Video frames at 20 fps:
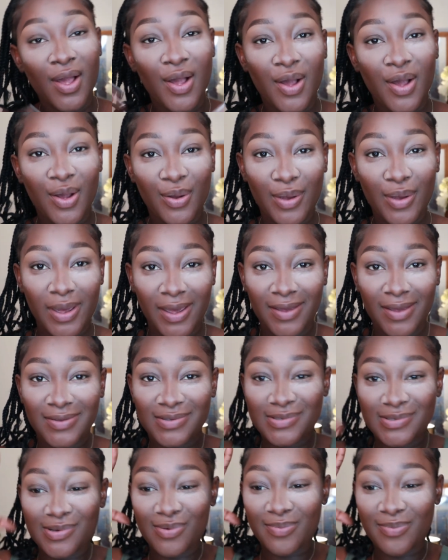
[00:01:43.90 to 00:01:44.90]
Okay,
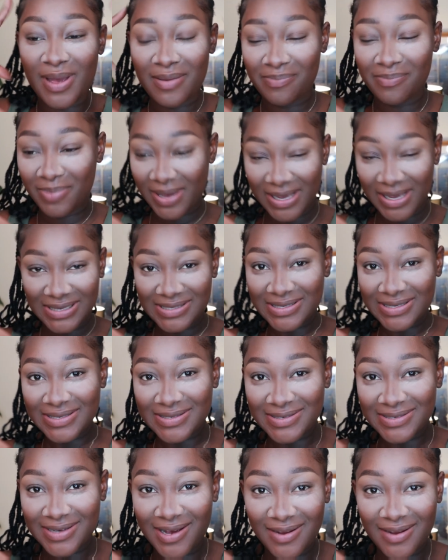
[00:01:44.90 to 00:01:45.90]
so my base is
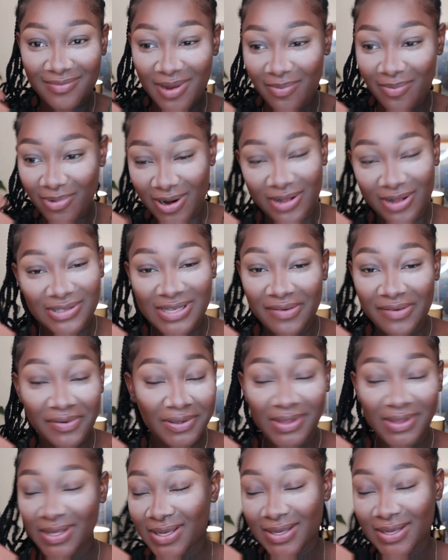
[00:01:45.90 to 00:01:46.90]
done, my brows,
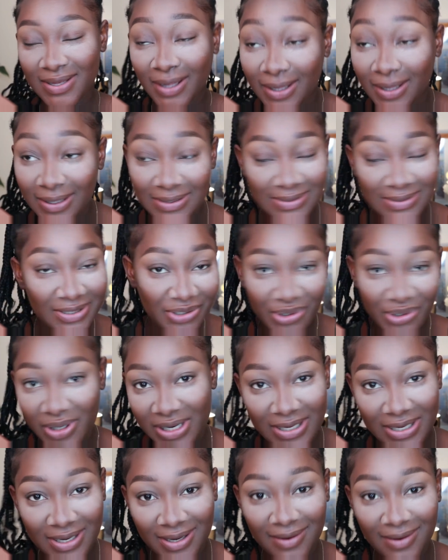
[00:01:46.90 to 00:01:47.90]
everything is literally
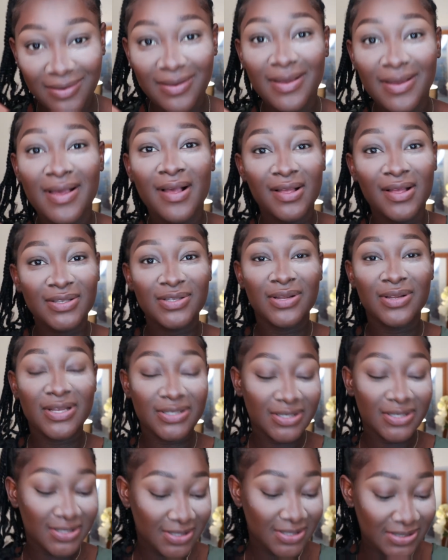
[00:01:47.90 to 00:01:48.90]
done, so
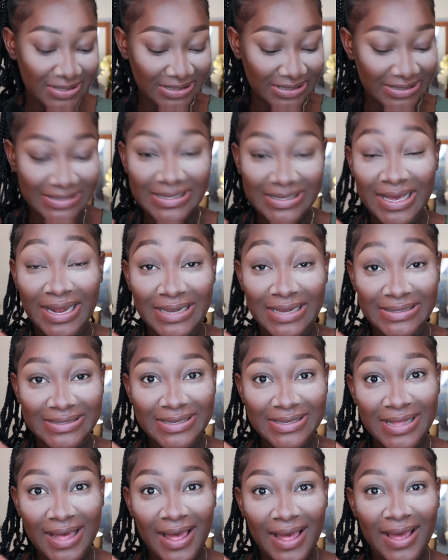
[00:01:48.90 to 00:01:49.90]
let's just get into
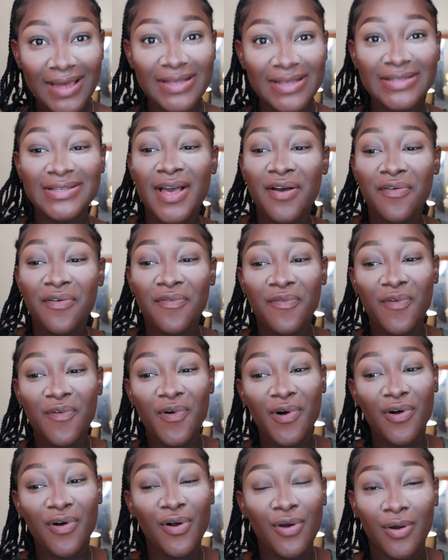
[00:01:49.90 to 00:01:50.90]
the eyes.
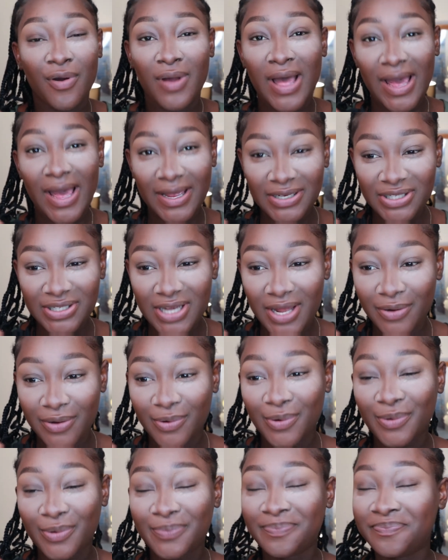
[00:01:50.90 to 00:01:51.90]
For
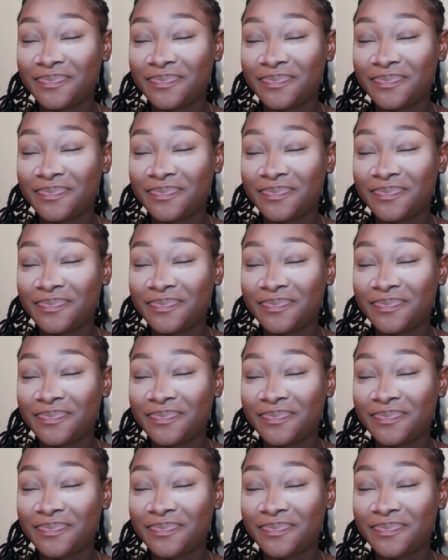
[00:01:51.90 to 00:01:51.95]
eyeshadow